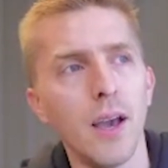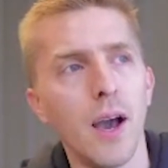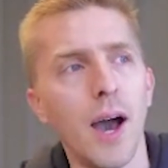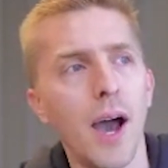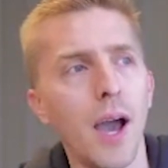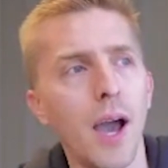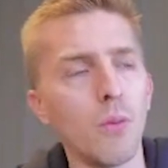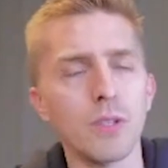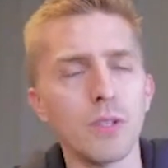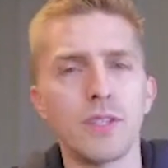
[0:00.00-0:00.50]

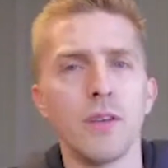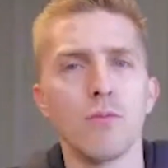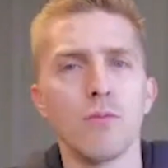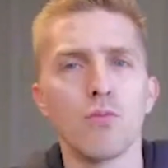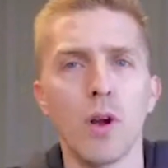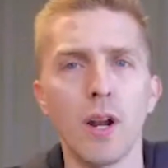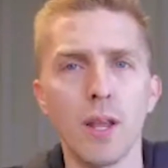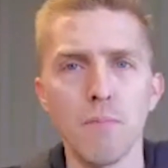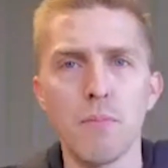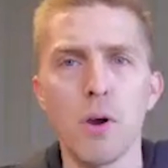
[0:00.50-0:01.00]
I was then
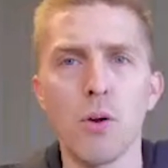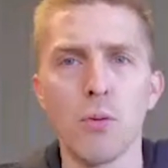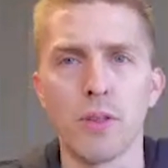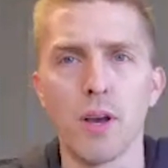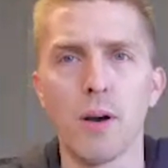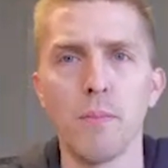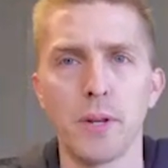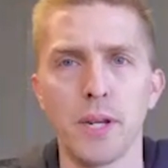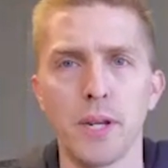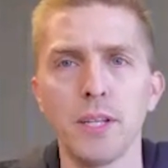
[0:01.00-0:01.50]
running both
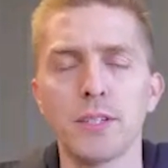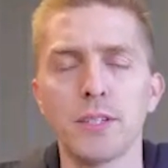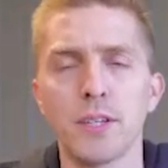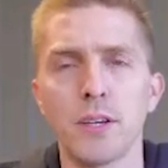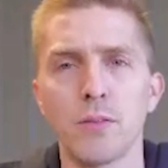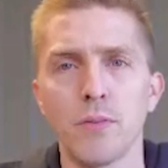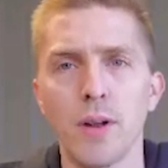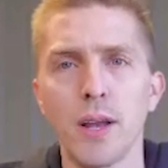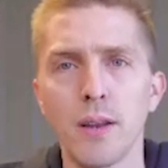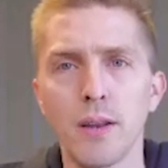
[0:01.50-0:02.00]
companies,
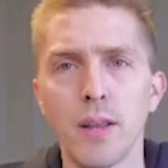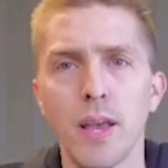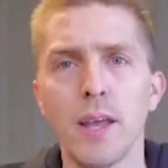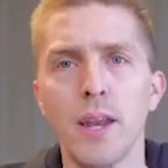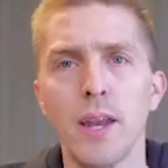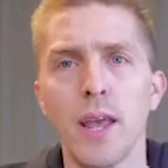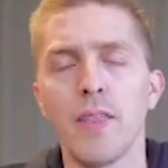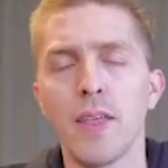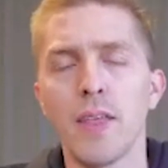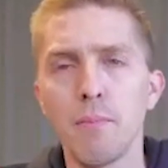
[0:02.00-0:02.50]
right?
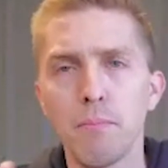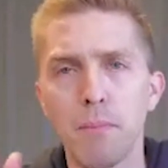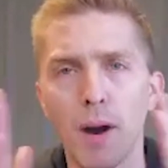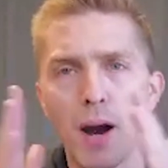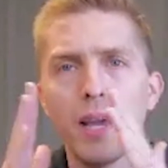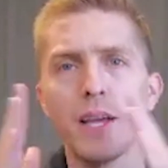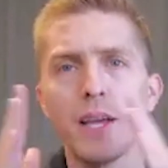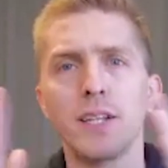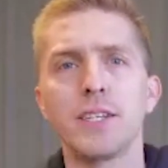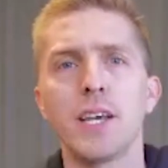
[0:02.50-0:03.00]
And then
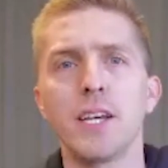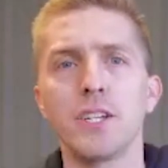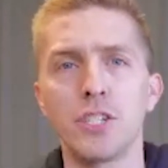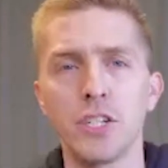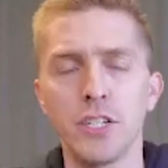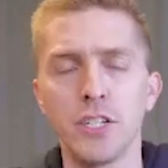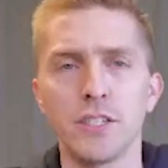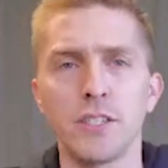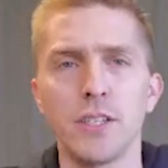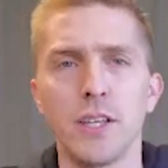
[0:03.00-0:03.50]
my
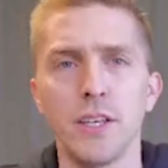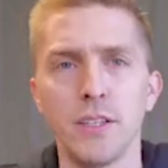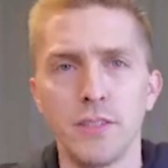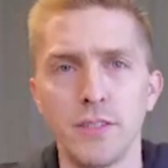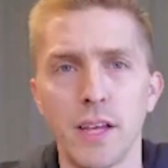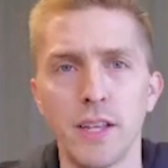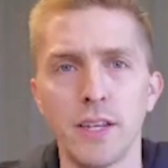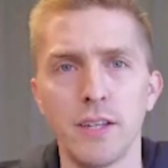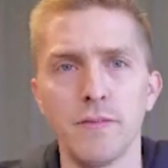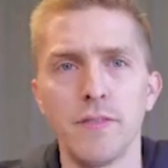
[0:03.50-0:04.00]
attention is
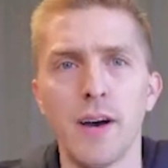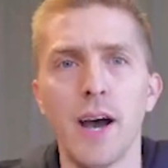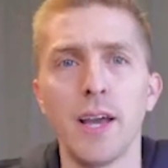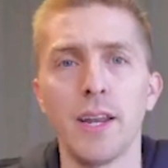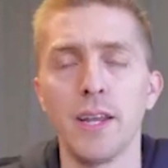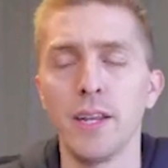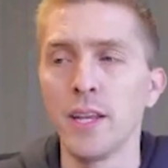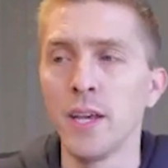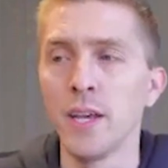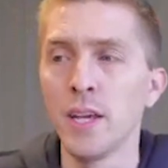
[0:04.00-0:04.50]
then
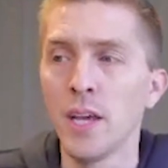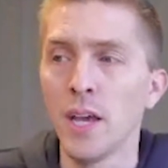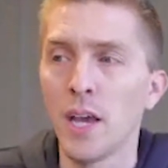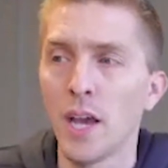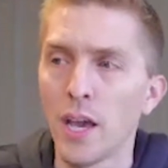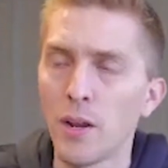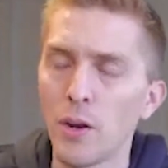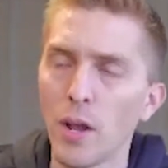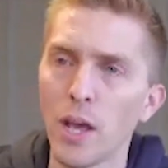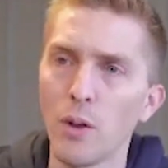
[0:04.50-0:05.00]
divided.
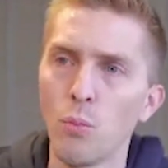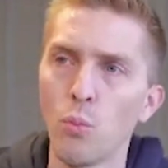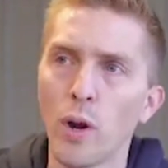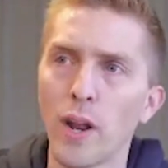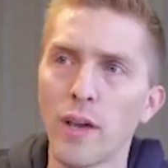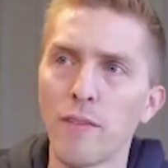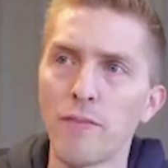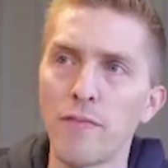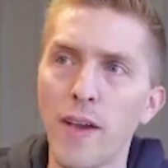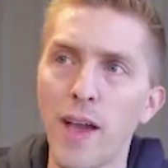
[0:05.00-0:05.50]
And
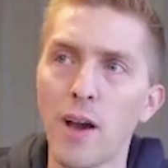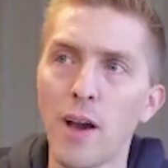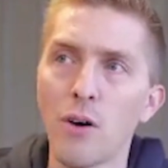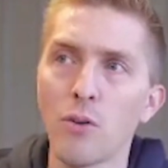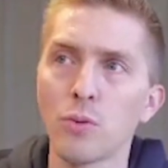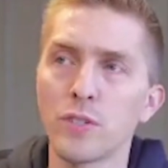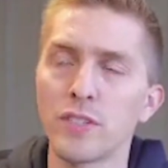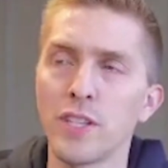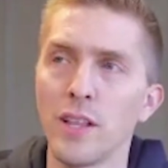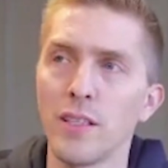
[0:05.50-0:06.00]
what I
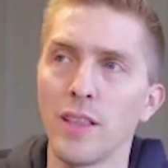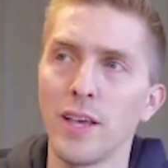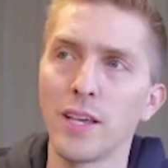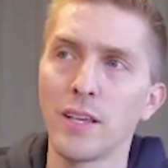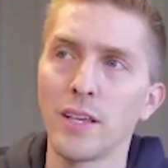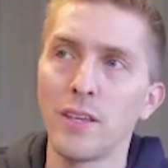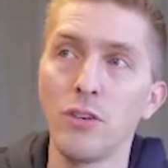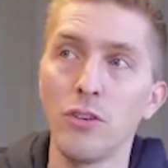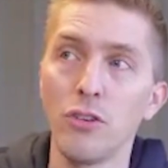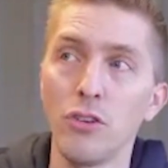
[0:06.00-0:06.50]
found was that
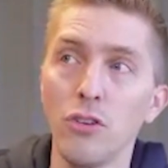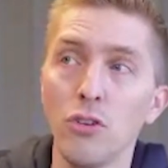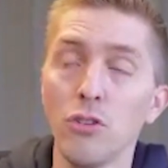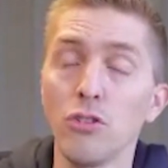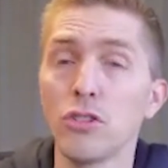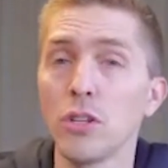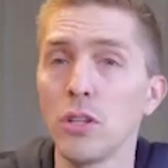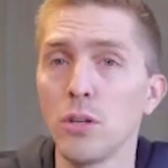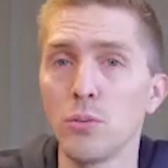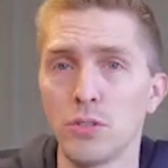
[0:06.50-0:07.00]
like
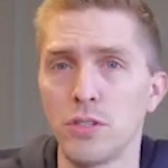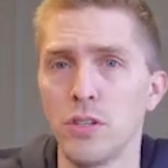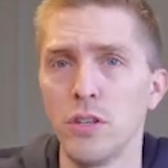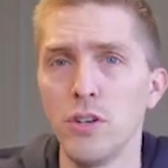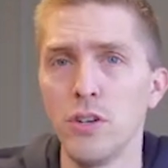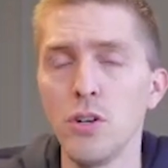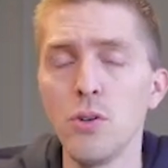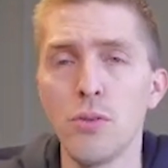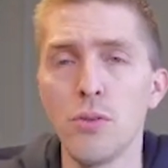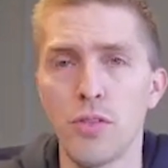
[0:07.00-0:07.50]
usually it was the
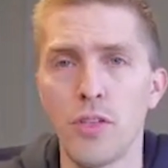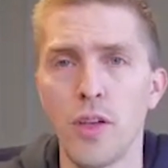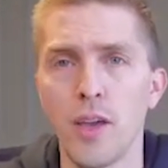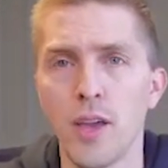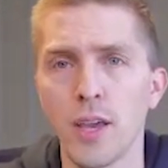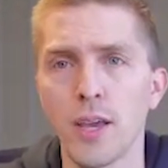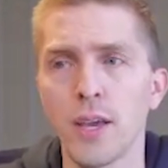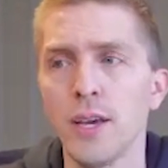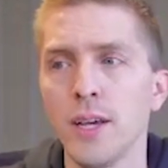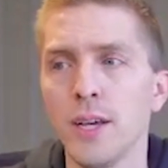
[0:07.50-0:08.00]
new
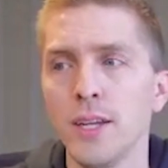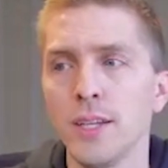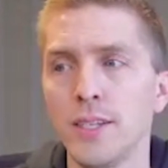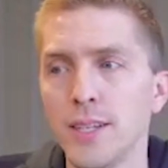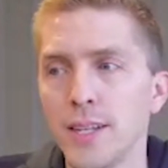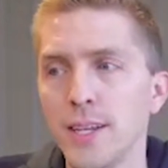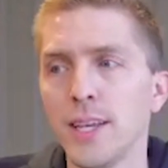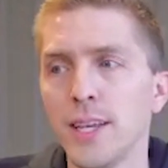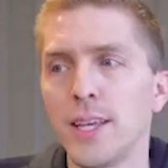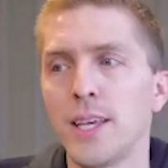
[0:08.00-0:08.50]
thing
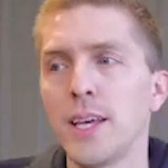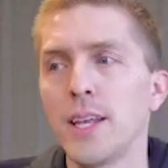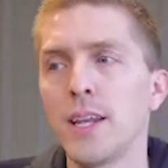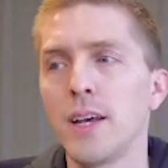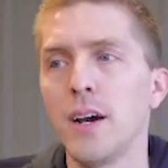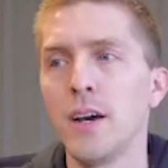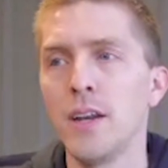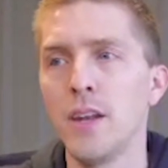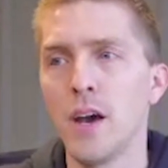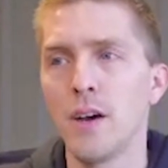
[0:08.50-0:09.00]
didn't
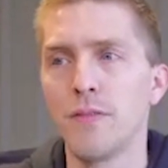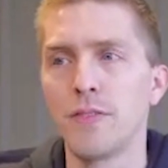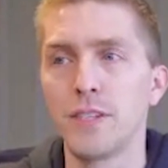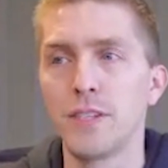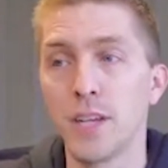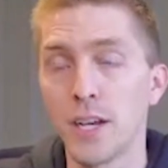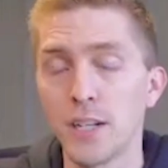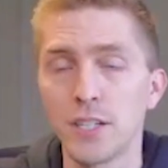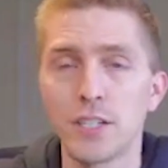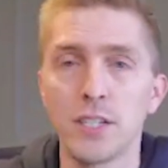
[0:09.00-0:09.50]
get enough
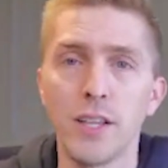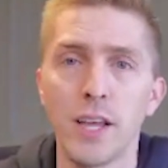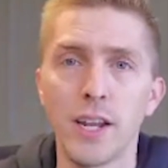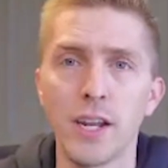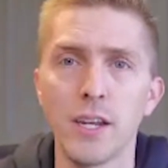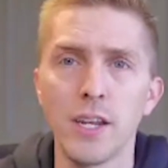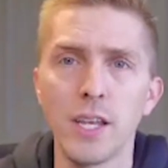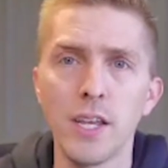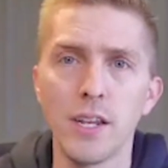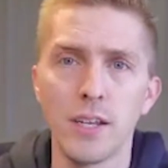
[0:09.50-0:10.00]
attention that
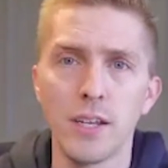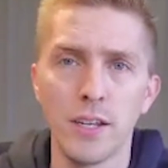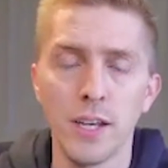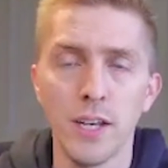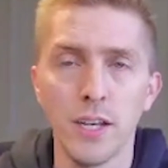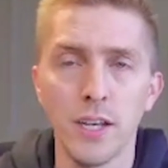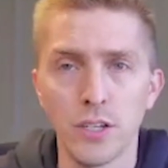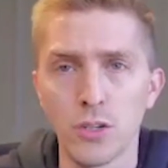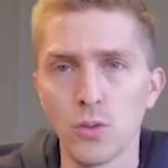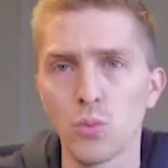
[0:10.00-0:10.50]
it needed
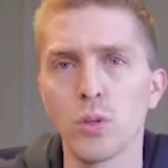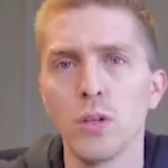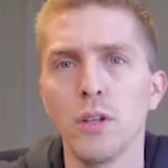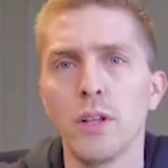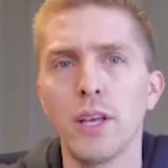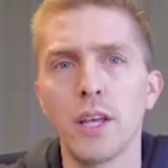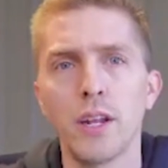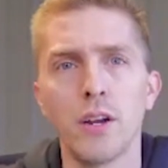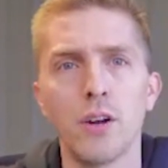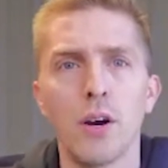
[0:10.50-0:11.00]
to
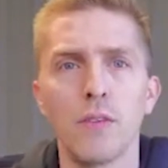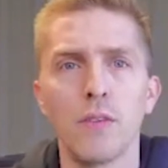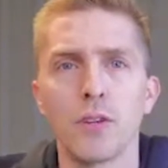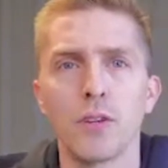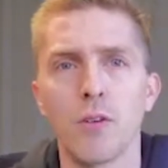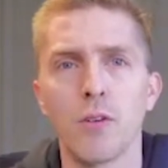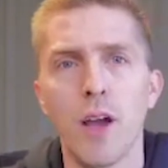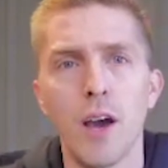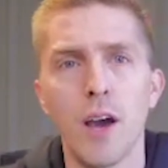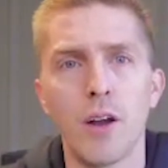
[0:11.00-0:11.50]
really get it off the
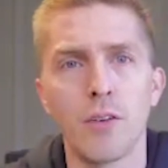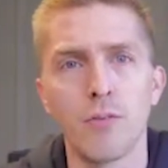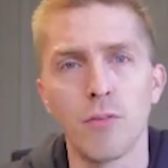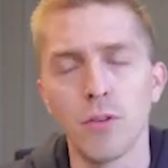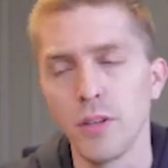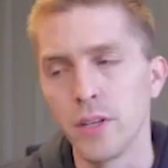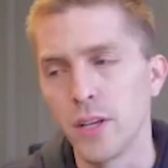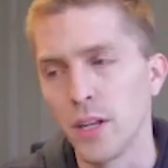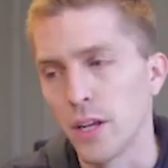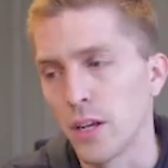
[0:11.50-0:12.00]
ground and
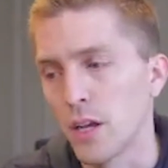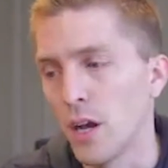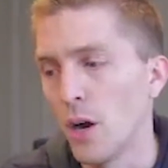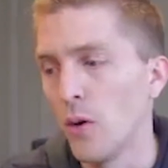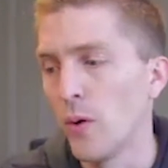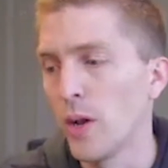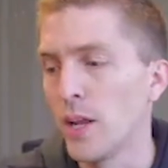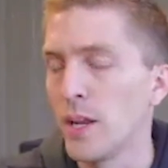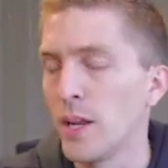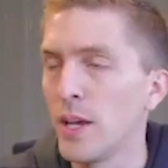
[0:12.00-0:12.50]
really get it
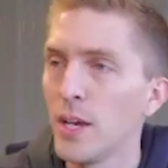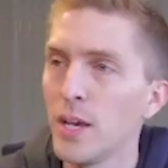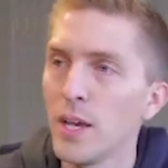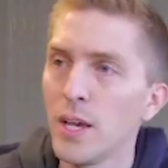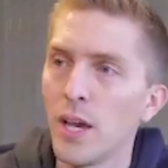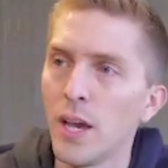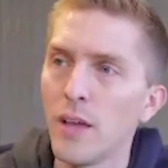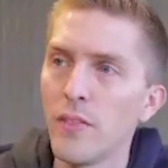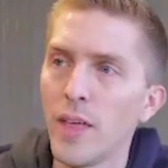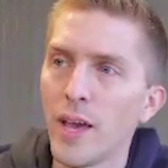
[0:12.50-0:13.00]
going.
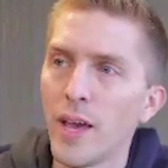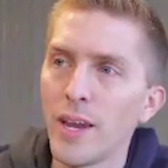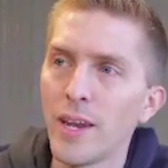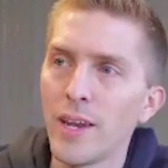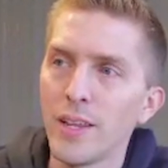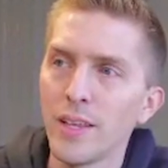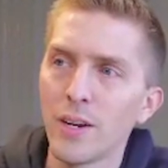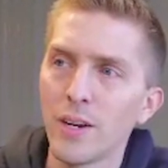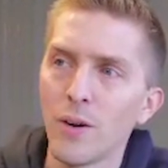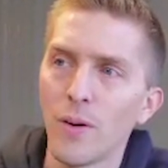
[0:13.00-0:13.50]
And
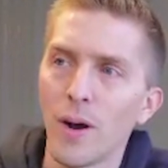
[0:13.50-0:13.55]
then,